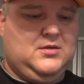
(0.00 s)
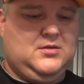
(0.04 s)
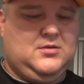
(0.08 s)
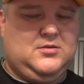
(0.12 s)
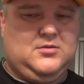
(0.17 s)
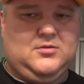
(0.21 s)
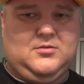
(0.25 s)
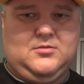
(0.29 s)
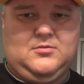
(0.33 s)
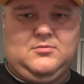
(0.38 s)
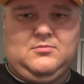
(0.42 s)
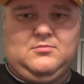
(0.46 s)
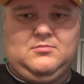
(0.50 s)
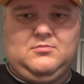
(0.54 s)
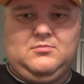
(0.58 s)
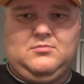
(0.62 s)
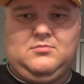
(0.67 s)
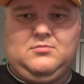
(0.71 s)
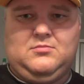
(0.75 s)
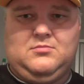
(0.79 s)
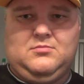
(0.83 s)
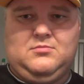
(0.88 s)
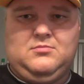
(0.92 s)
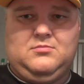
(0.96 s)
So
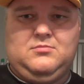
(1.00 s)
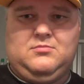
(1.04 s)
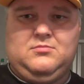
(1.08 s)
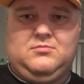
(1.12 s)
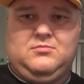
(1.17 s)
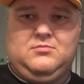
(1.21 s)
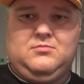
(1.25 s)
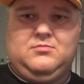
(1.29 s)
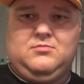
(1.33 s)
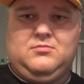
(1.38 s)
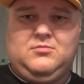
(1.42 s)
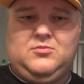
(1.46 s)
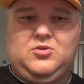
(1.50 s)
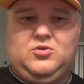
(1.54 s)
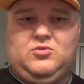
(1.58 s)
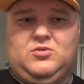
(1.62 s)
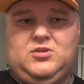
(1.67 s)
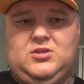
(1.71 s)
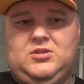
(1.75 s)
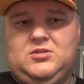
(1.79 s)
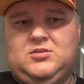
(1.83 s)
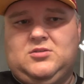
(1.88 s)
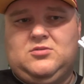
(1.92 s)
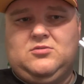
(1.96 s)
no
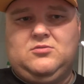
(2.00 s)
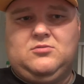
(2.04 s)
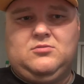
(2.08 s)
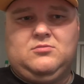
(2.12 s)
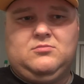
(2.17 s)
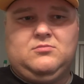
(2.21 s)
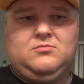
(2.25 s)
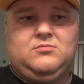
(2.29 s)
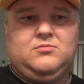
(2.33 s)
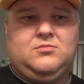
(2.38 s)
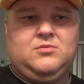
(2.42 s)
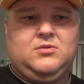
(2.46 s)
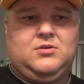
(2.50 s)
need to